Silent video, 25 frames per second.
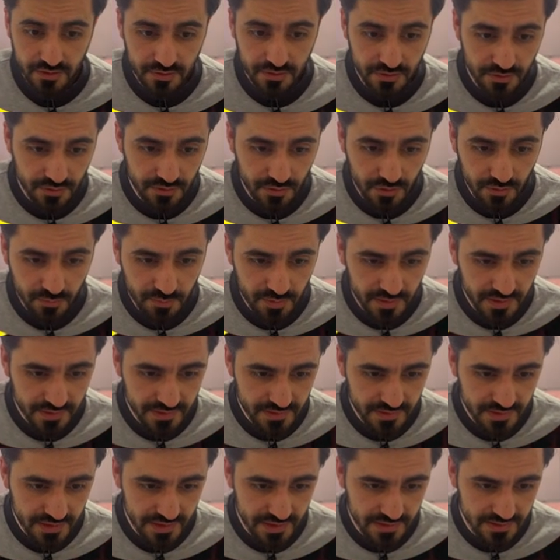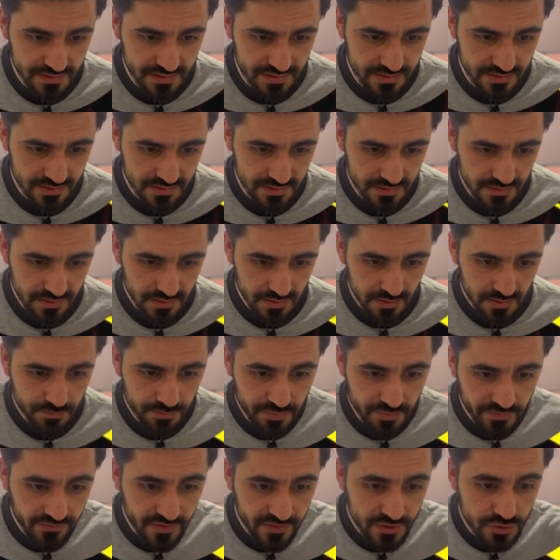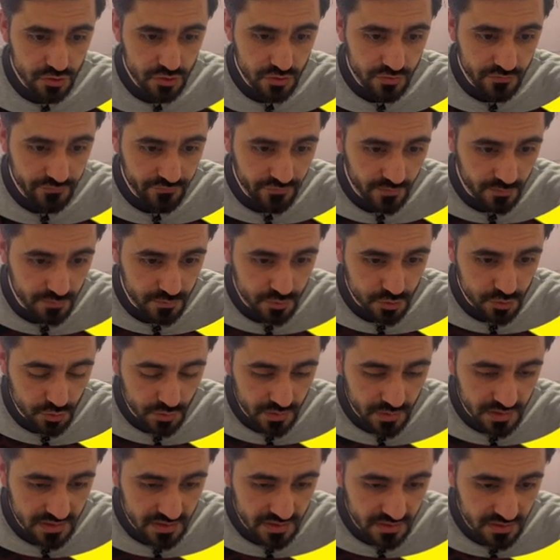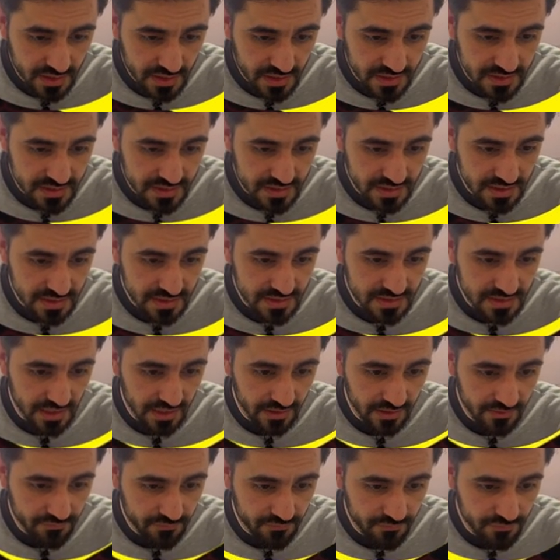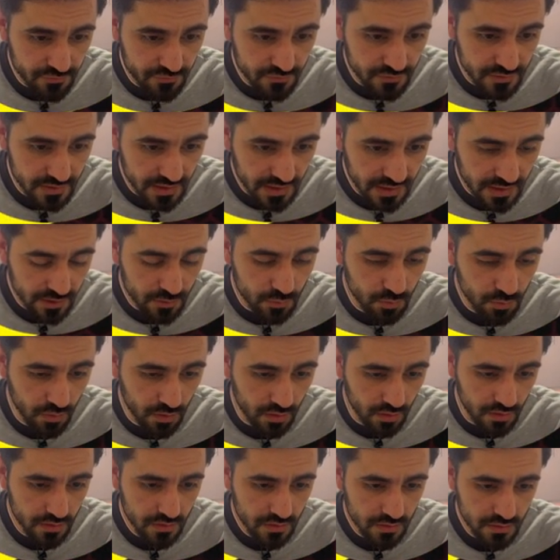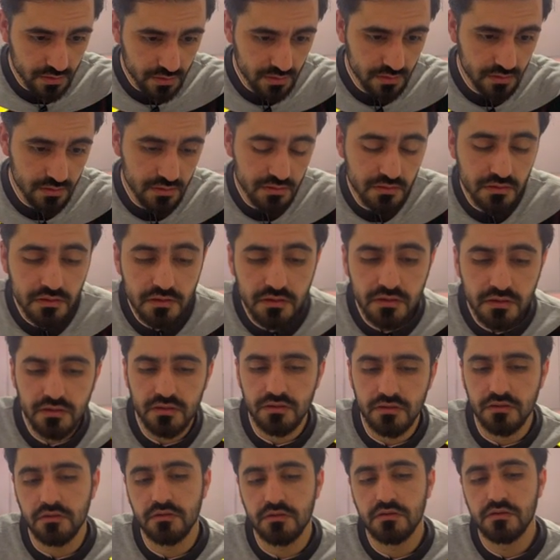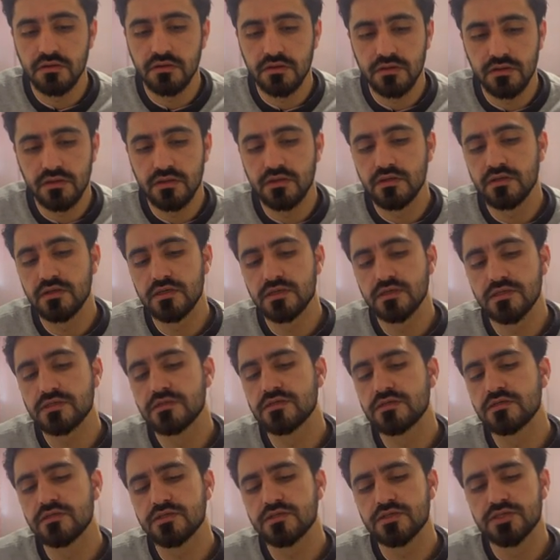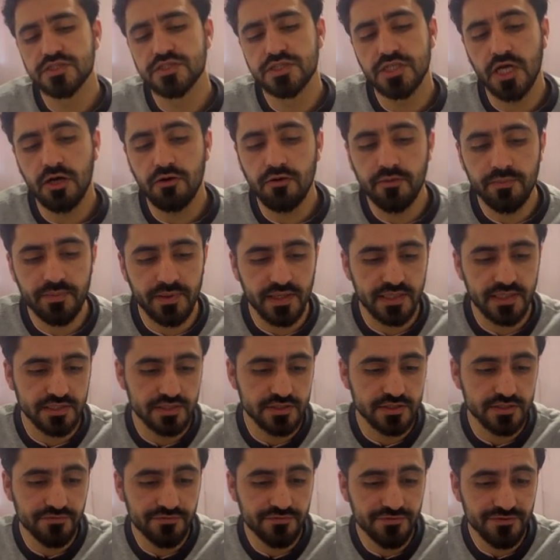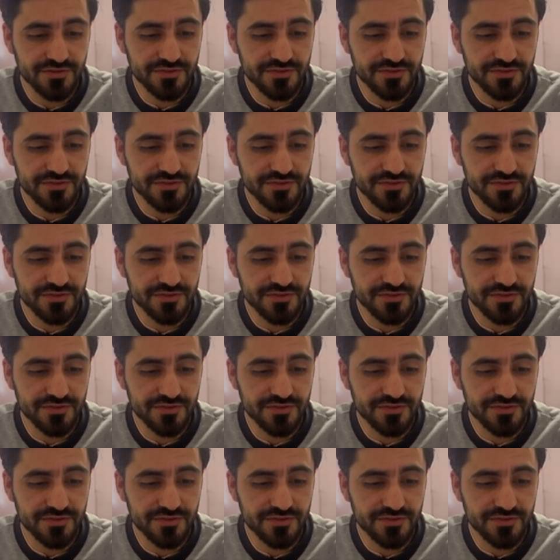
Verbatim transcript: No birthdays. Prevents you from doing crazy things like food, egg war. Mm shower practice. If you